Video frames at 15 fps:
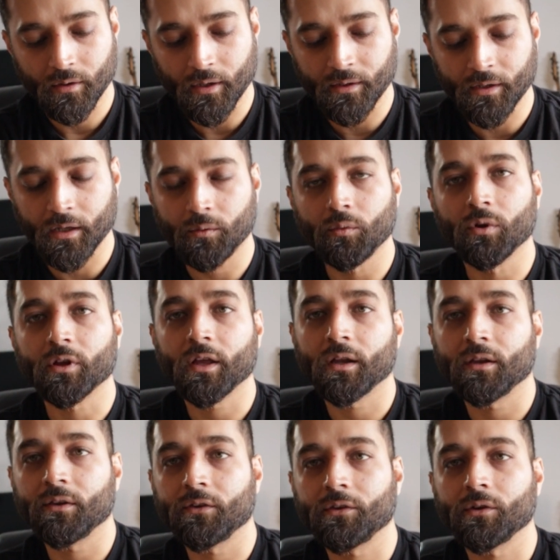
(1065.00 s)
and then we'll get
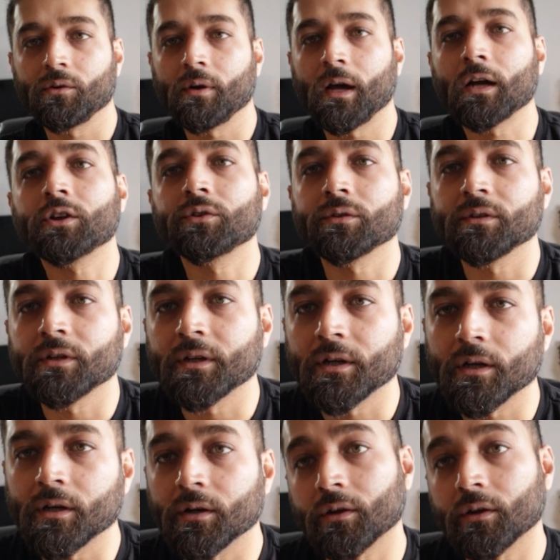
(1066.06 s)
into actually